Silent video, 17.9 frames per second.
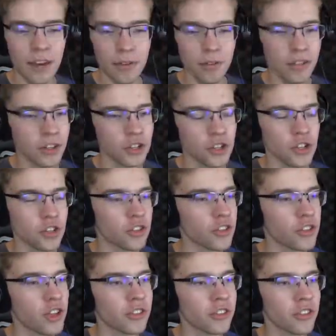and if it
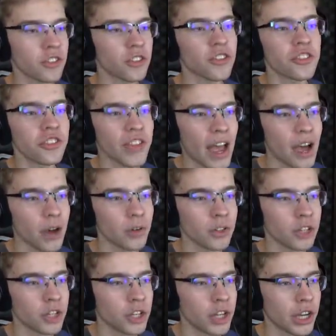just doesn't
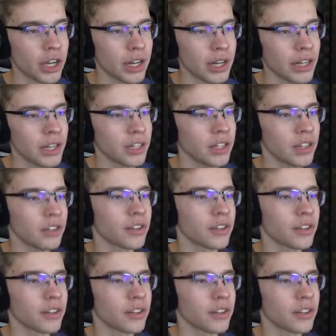sound good,